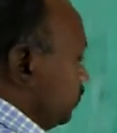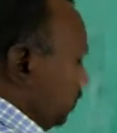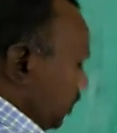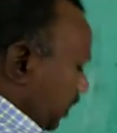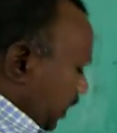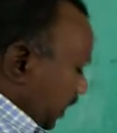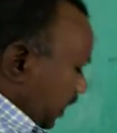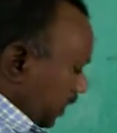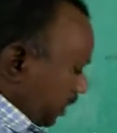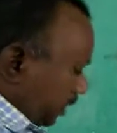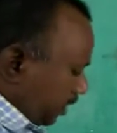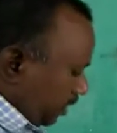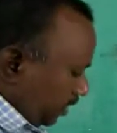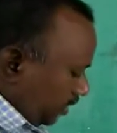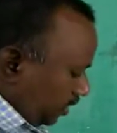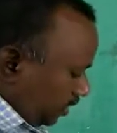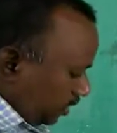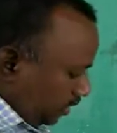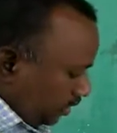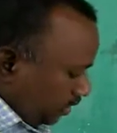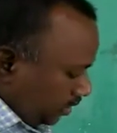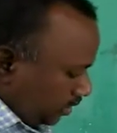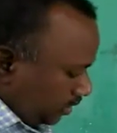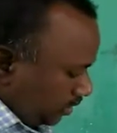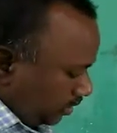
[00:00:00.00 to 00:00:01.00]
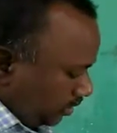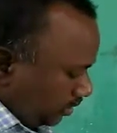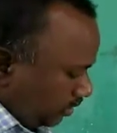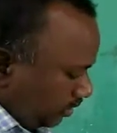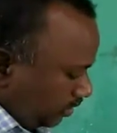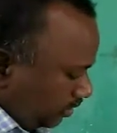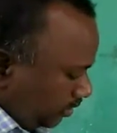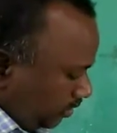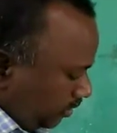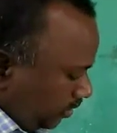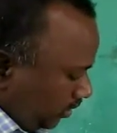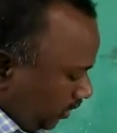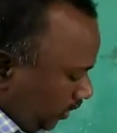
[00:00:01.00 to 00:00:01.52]
and
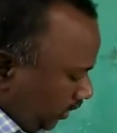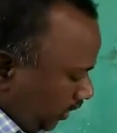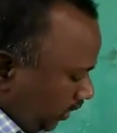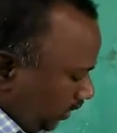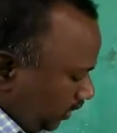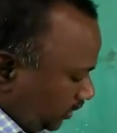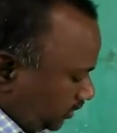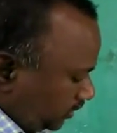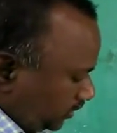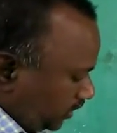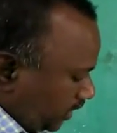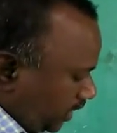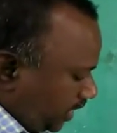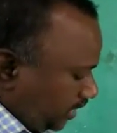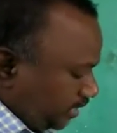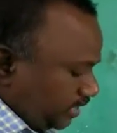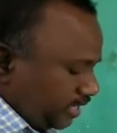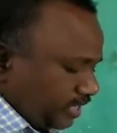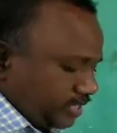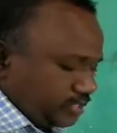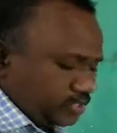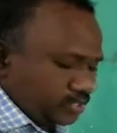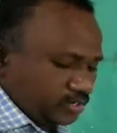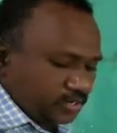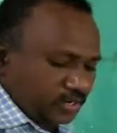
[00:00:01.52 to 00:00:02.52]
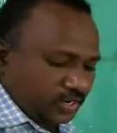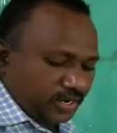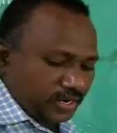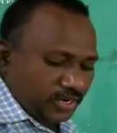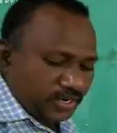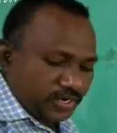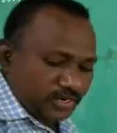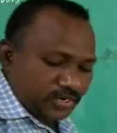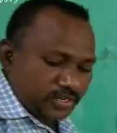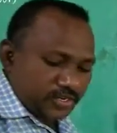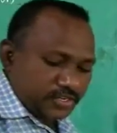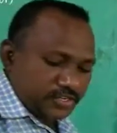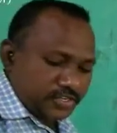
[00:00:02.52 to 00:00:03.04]
it is said that, children,
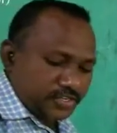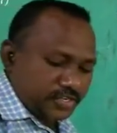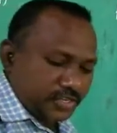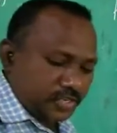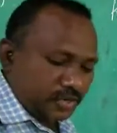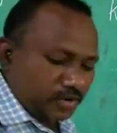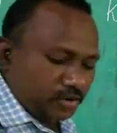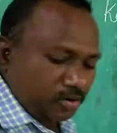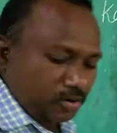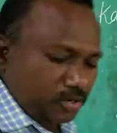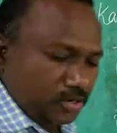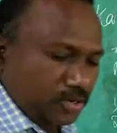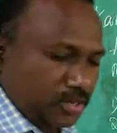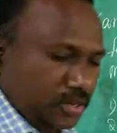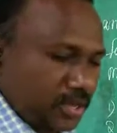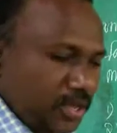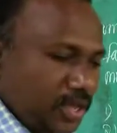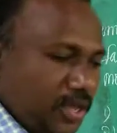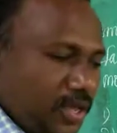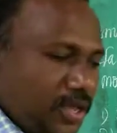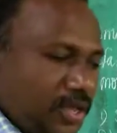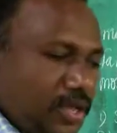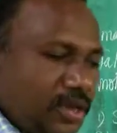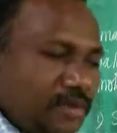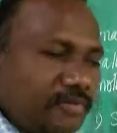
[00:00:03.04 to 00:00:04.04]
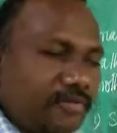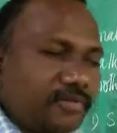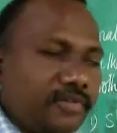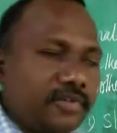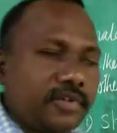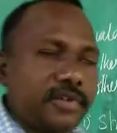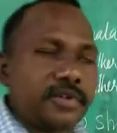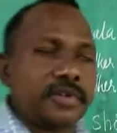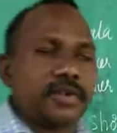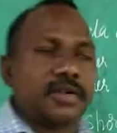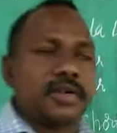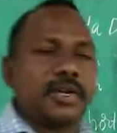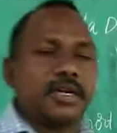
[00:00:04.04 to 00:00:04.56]
she wrote
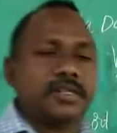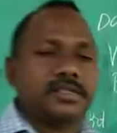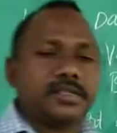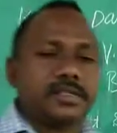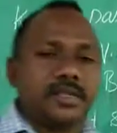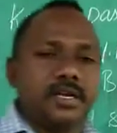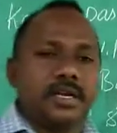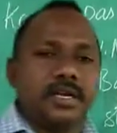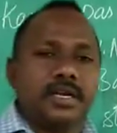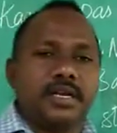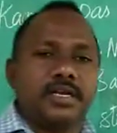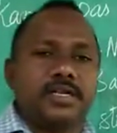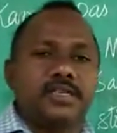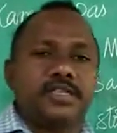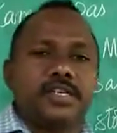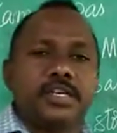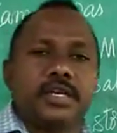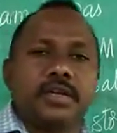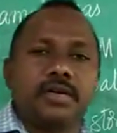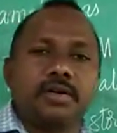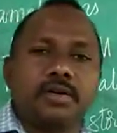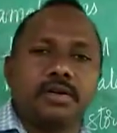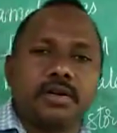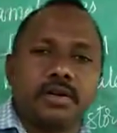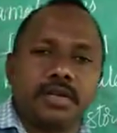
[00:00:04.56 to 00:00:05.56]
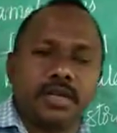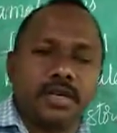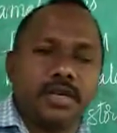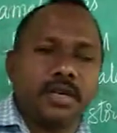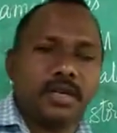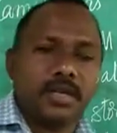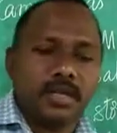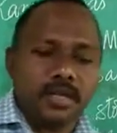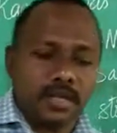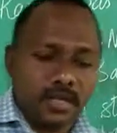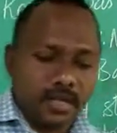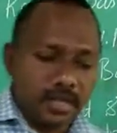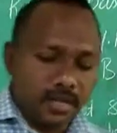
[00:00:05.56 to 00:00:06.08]
effortlessly. She wrote
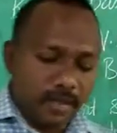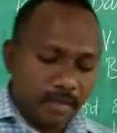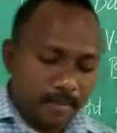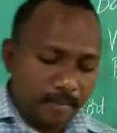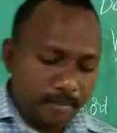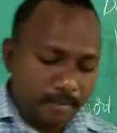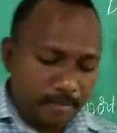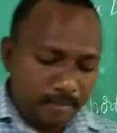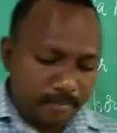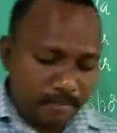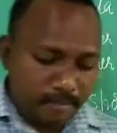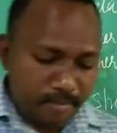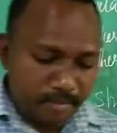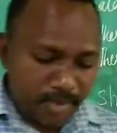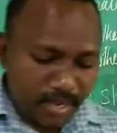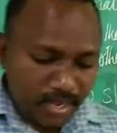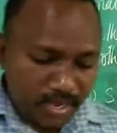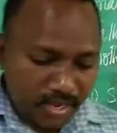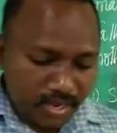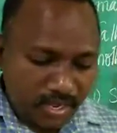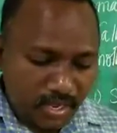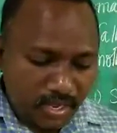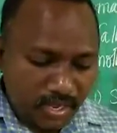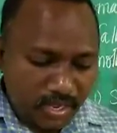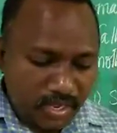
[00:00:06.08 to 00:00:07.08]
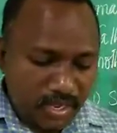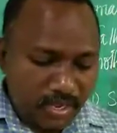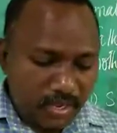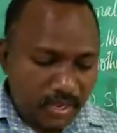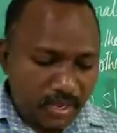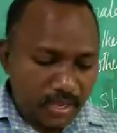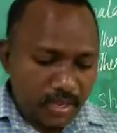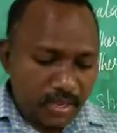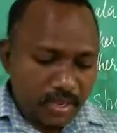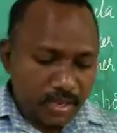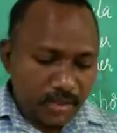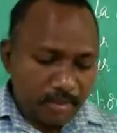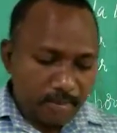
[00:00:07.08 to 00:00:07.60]

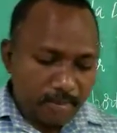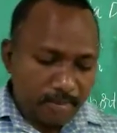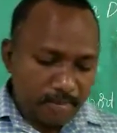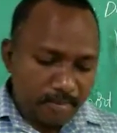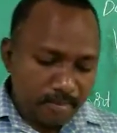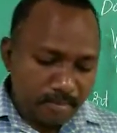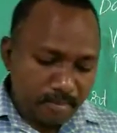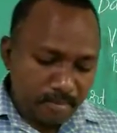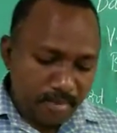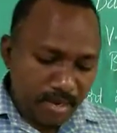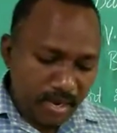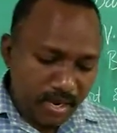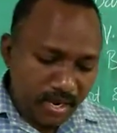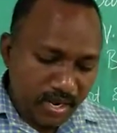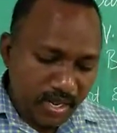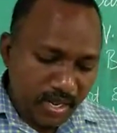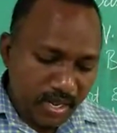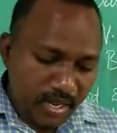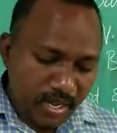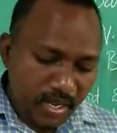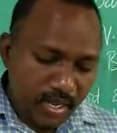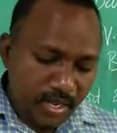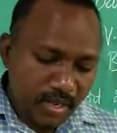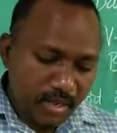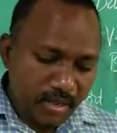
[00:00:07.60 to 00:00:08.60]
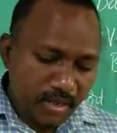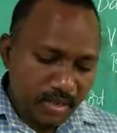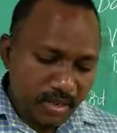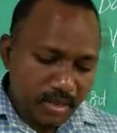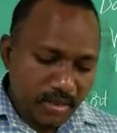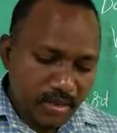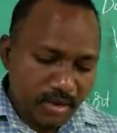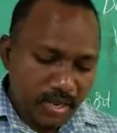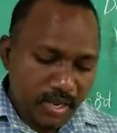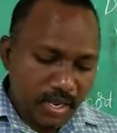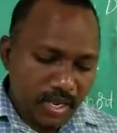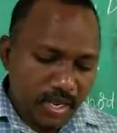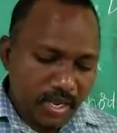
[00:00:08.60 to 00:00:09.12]
many
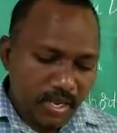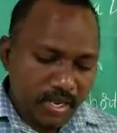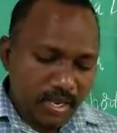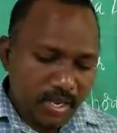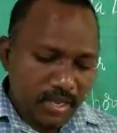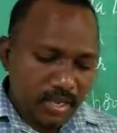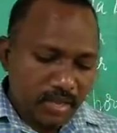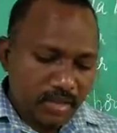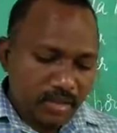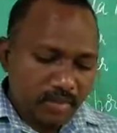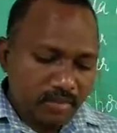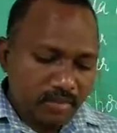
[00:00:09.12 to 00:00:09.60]
okay,